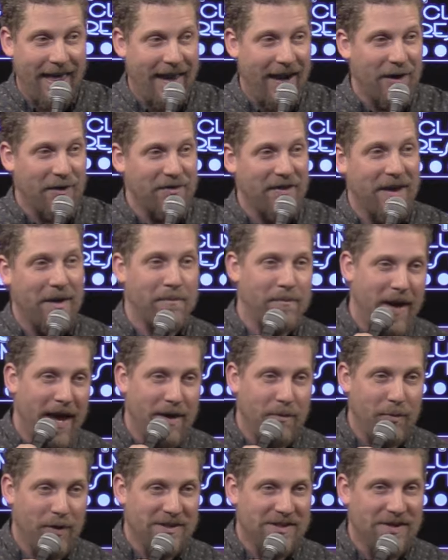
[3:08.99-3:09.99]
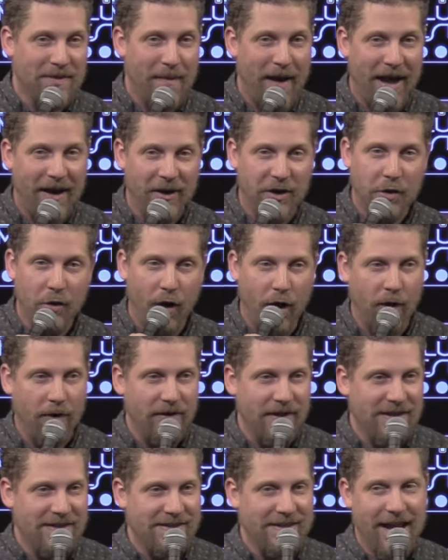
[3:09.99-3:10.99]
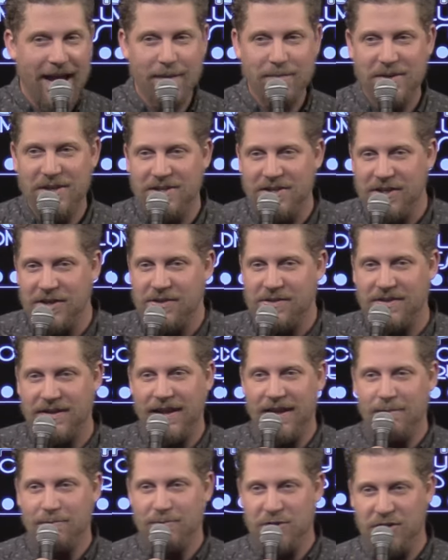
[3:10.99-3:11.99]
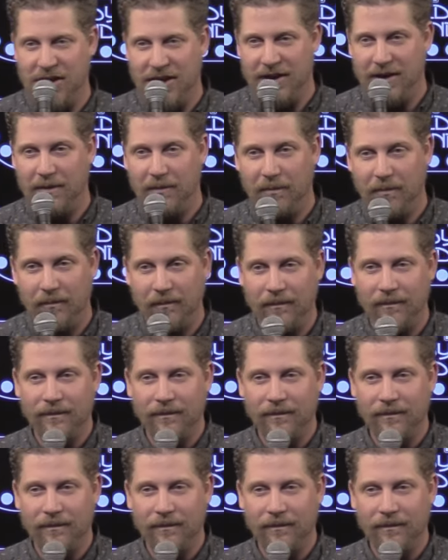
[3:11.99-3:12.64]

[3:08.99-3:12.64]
And I was like, babe, what's the matter? You hardly snapped into your Slim Jim.